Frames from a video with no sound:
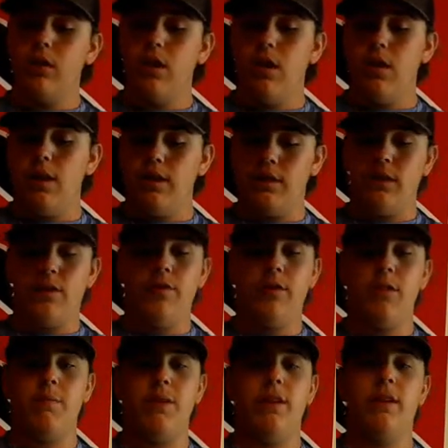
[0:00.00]
all that stuff's
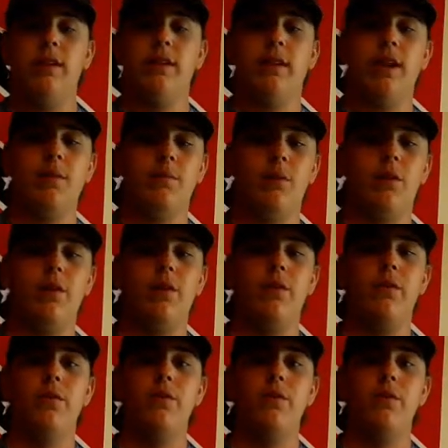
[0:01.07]
going to be linked down below.